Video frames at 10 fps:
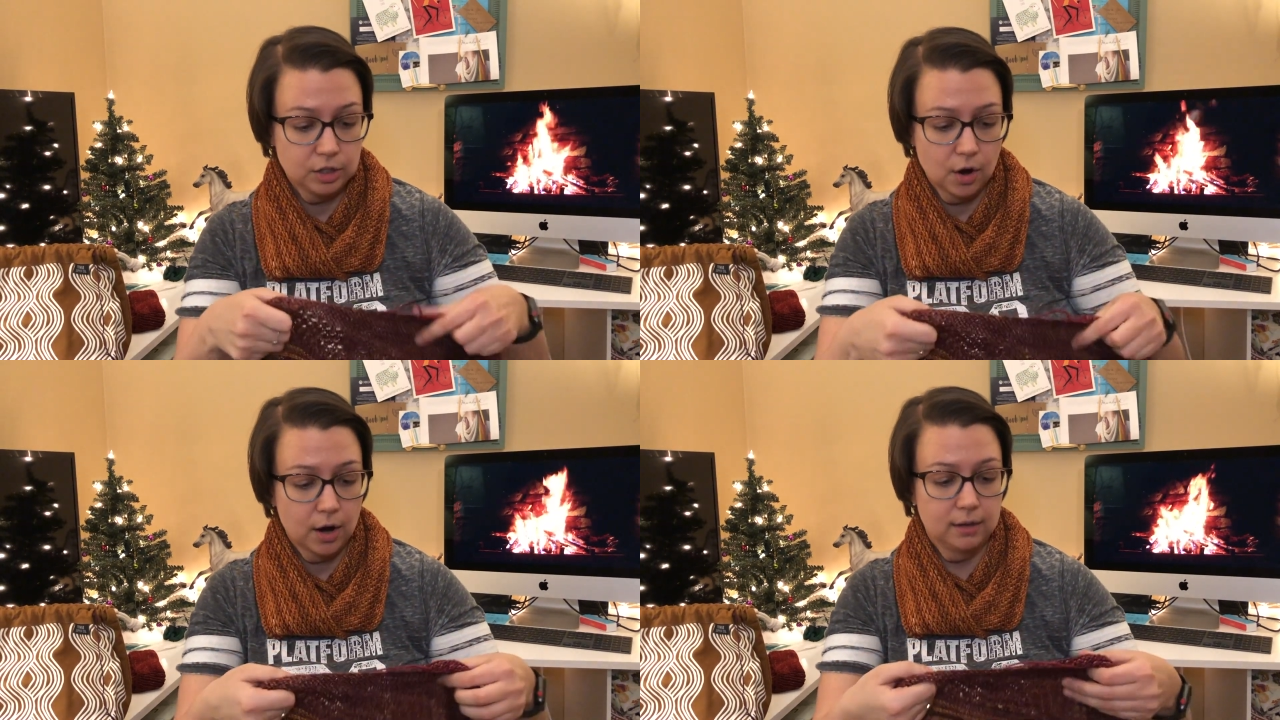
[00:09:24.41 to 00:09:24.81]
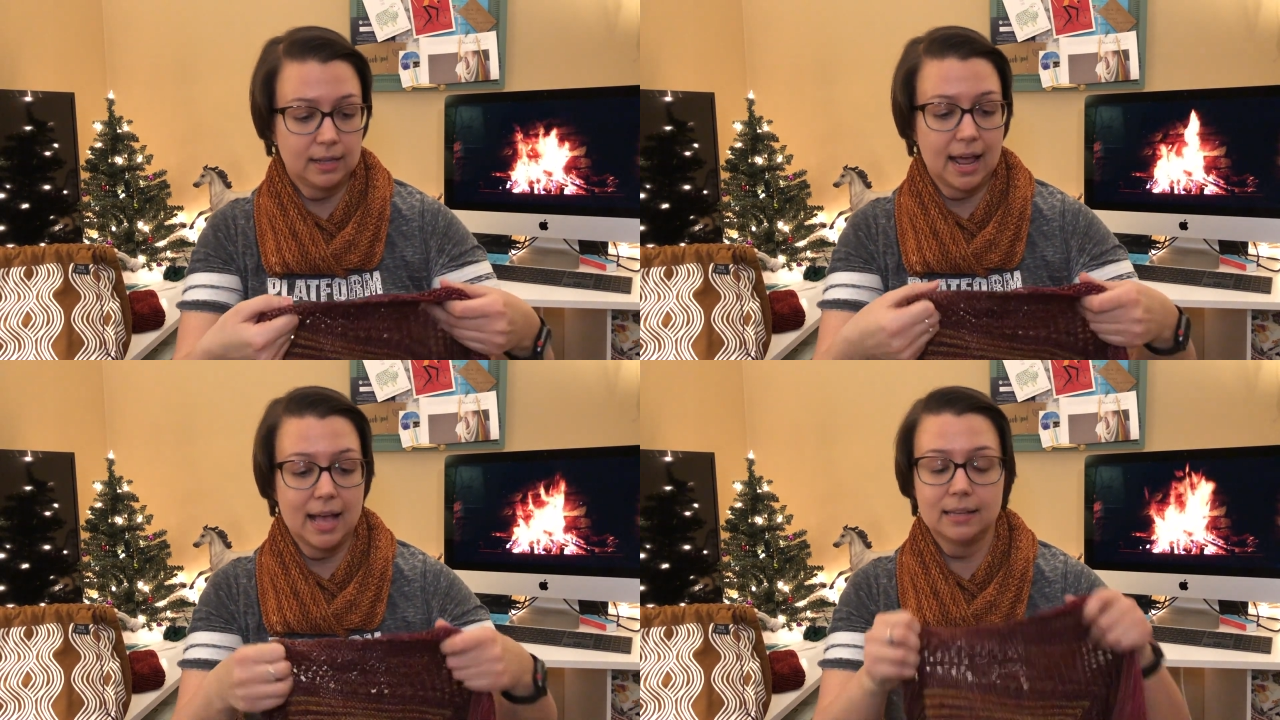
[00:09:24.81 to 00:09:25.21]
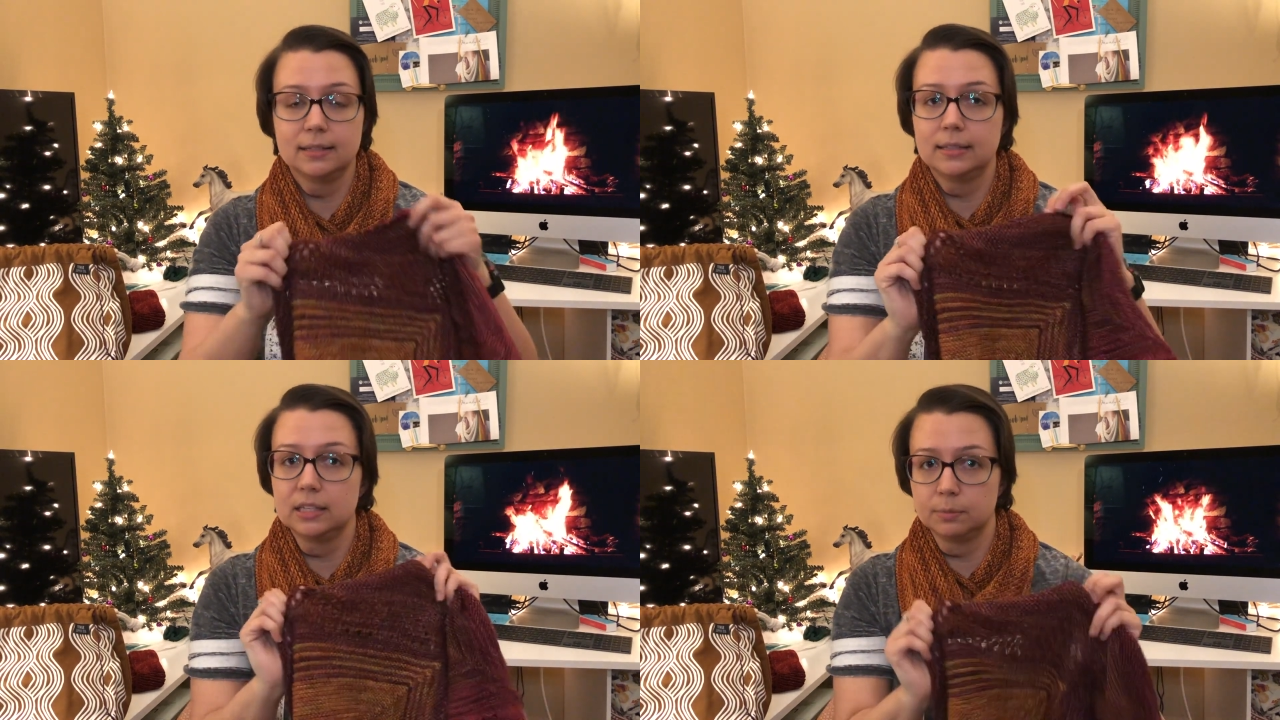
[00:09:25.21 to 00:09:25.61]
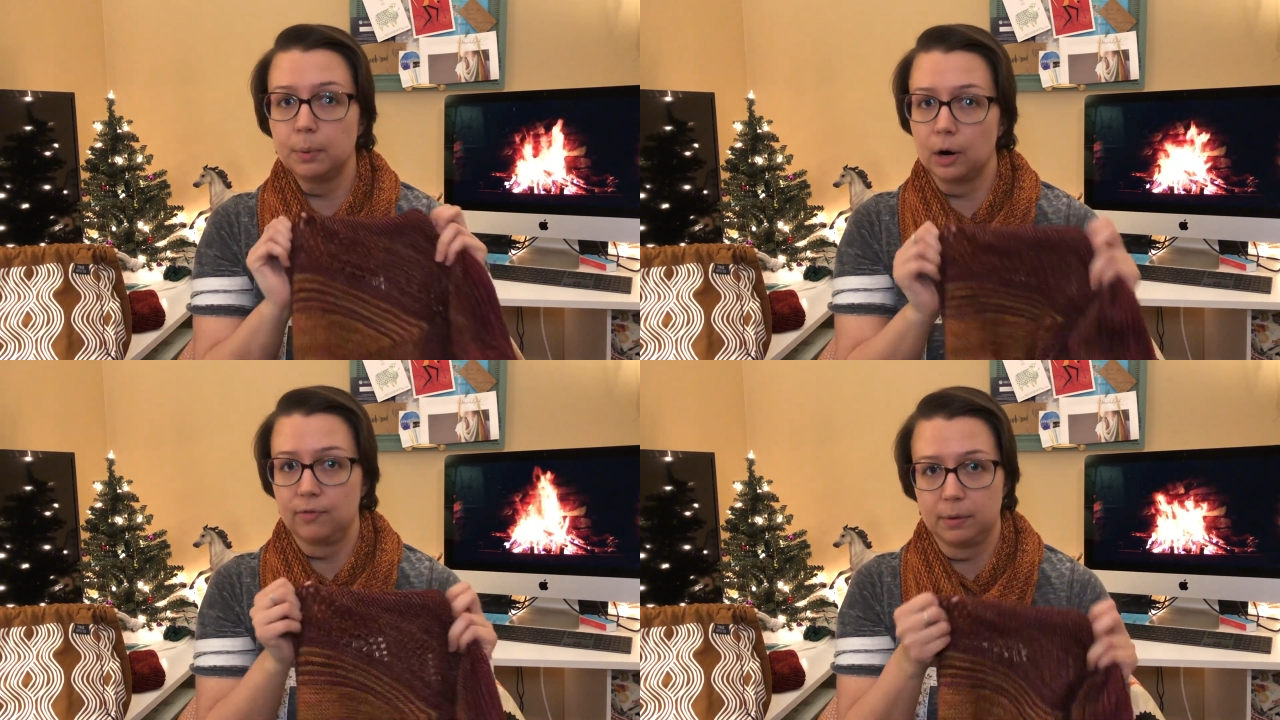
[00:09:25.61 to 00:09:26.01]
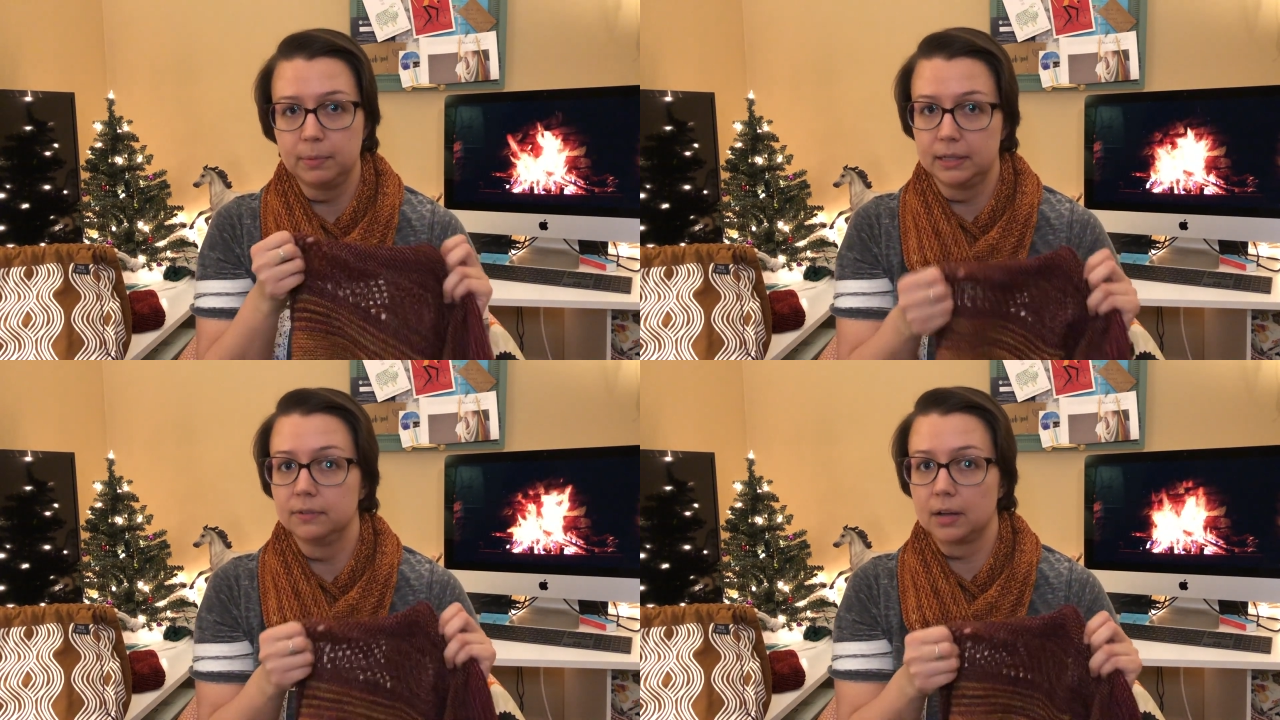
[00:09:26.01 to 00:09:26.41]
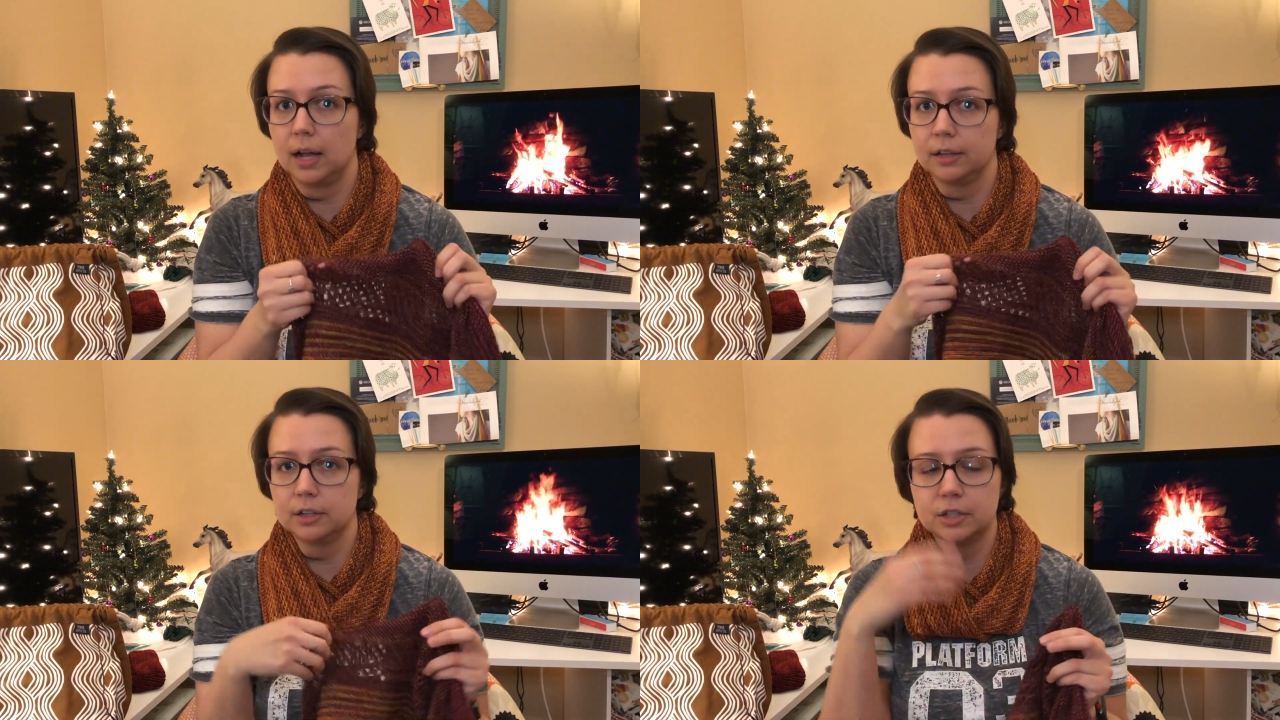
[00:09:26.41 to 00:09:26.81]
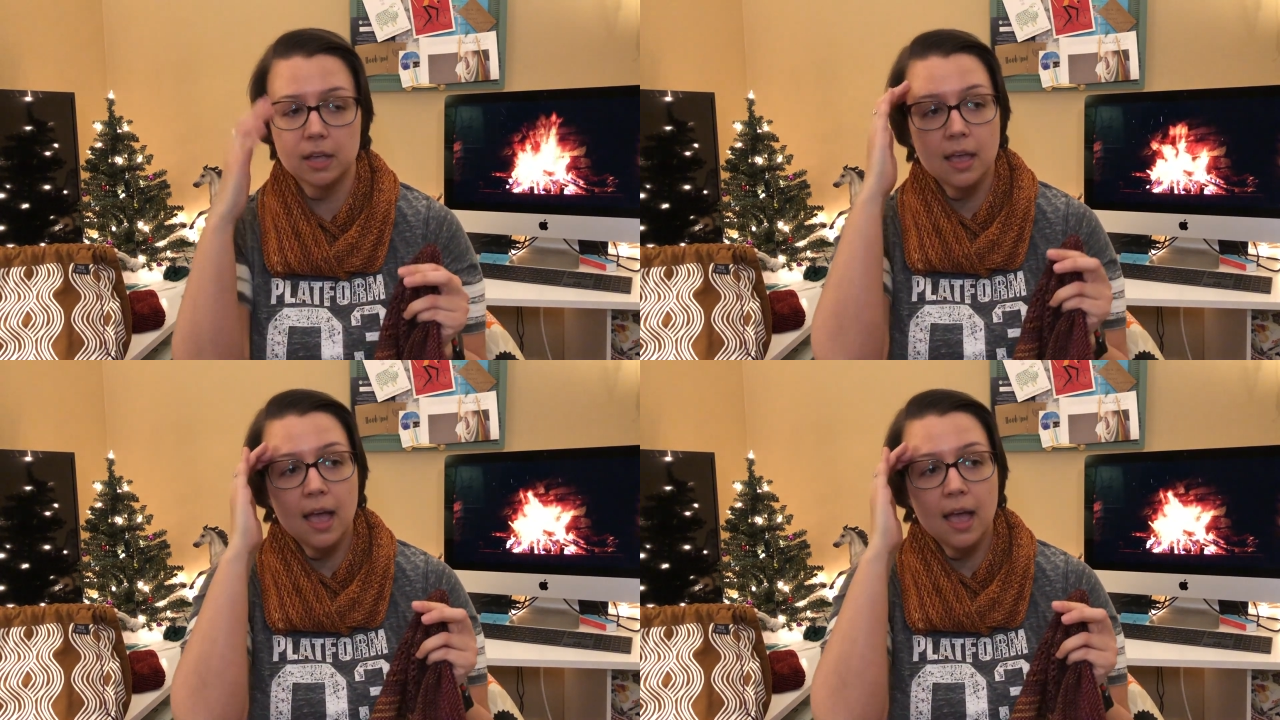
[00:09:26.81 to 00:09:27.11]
yarn that has this perfect blend of colors.